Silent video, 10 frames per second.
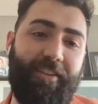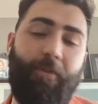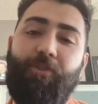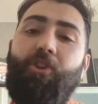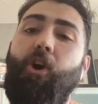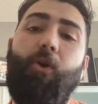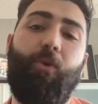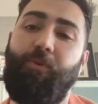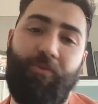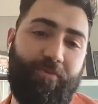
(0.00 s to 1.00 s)
there was
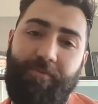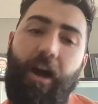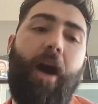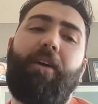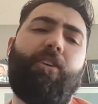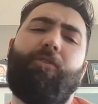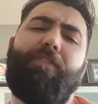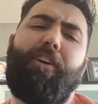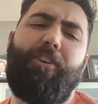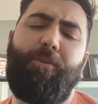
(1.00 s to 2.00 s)
no, you know,
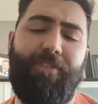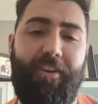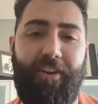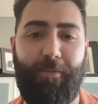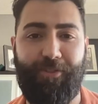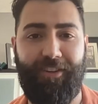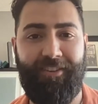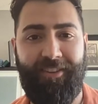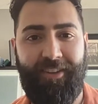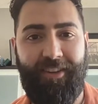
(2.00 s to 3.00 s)
failure was not an option.